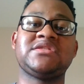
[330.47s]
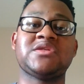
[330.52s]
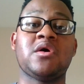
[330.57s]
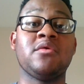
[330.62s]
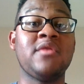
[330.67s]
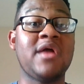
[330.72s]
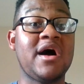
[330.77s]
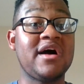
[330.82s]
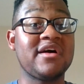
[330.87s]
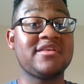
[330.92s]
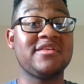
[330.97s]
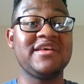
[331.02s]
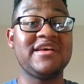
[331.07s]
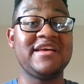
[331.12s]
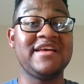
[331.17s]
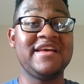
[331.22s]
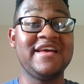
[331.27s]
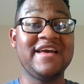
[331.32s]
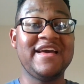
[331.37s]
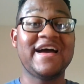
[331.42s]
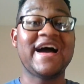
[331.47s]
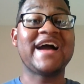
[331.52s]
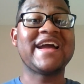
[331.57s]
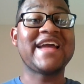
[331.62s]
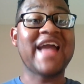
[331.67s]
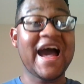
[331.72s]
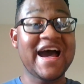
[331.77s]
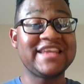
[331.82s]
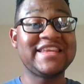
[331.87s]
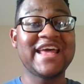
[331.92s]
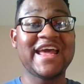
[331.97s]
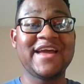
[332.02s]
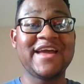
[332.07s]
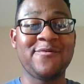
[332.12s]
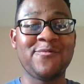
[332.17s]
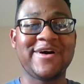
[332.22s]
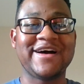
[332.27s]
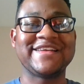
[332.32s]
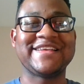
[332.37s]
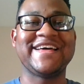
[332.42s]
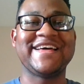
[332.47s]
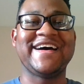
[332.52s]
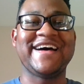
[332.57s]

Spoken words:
So, luckily, I got day one.